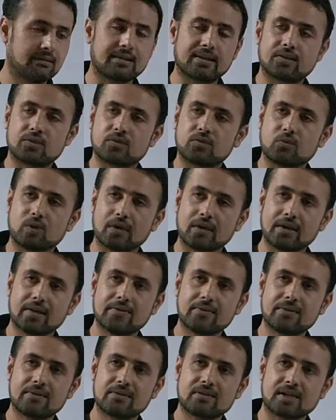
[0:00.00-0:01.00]
that 1
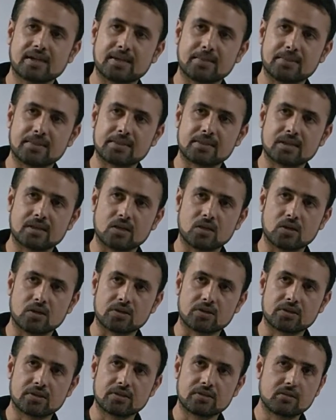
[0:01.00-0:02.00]
hour time is
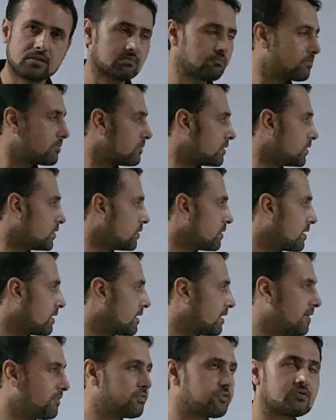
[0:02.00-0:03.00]
allotted. You
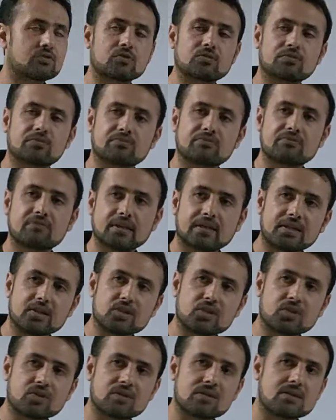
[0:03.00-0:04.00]
have to
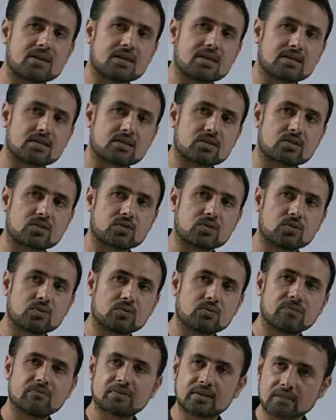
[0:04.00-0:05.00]
finish your task 2
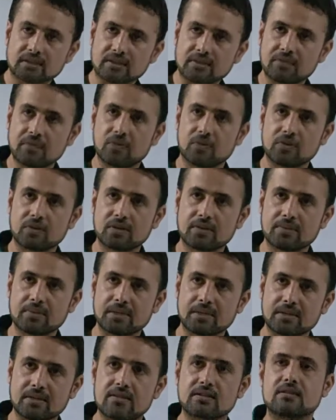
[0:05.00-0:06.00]
within 40
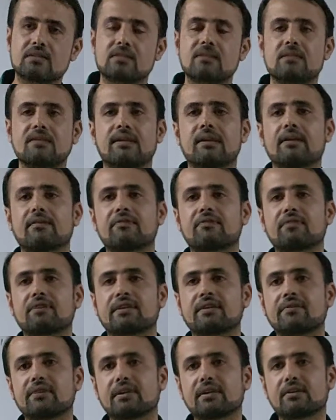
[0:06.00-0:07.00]
minutes instead of
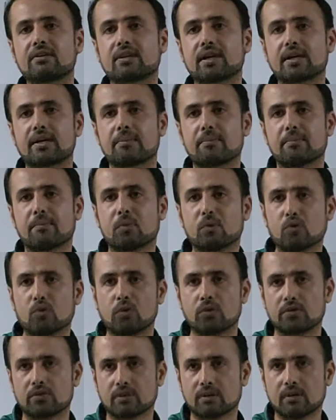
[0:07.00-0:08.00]
giving time
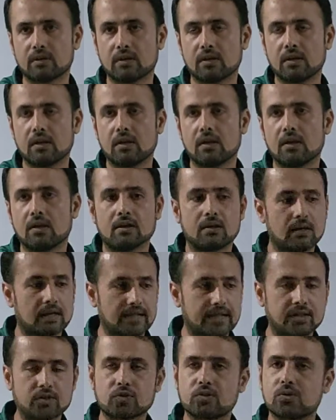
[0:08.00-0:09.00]
more,
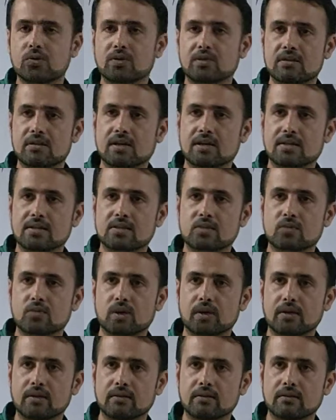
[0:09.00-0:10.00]
like to your task
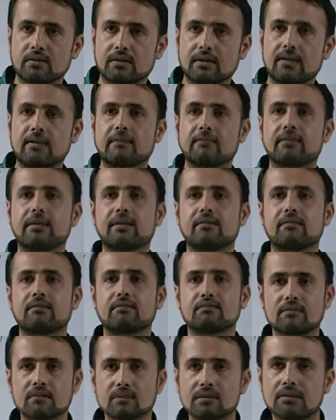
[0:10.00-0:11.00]
1 and then
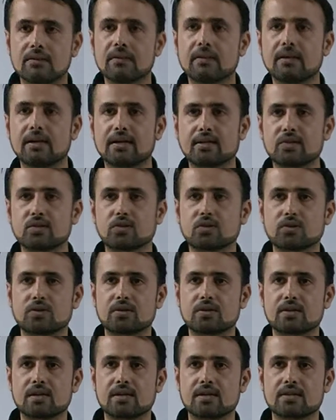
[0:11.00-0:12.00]
not to
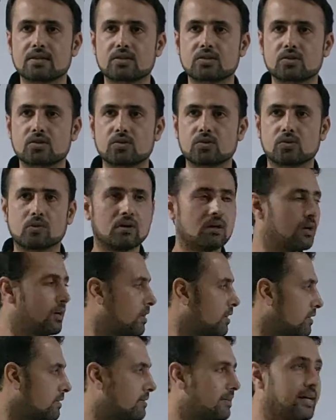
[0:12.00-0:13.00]
your task 2.
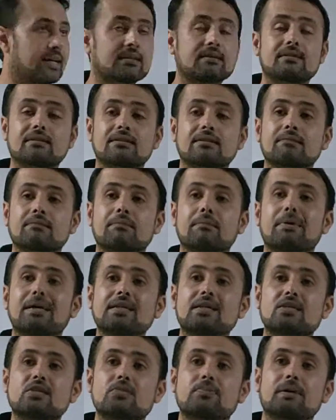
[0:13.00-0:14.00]
That
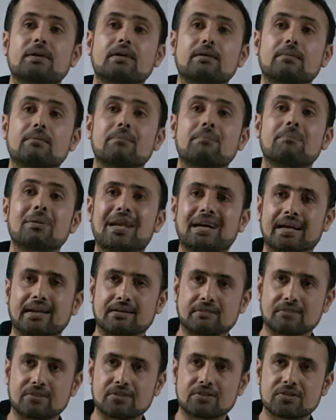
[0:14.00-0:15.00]
must be
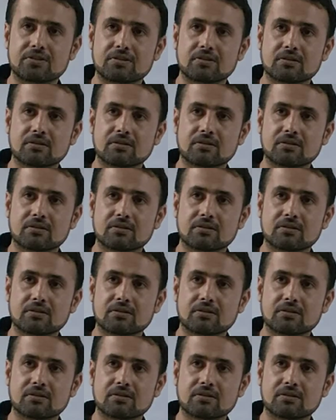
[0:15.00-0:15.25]
planned